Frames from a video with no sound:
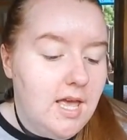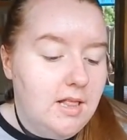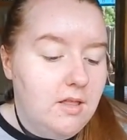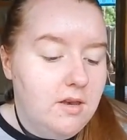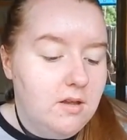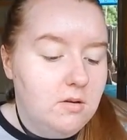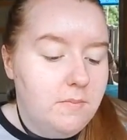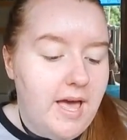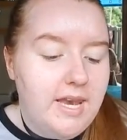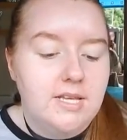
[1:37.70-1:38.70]
L'oreal
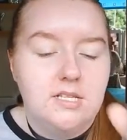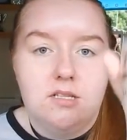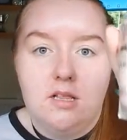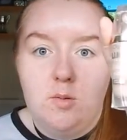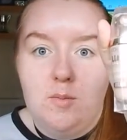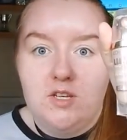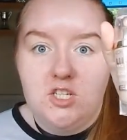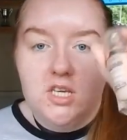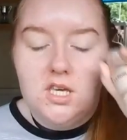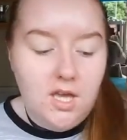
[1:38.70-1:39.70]
Lumi
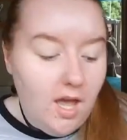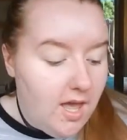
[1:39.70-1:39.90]
Magique.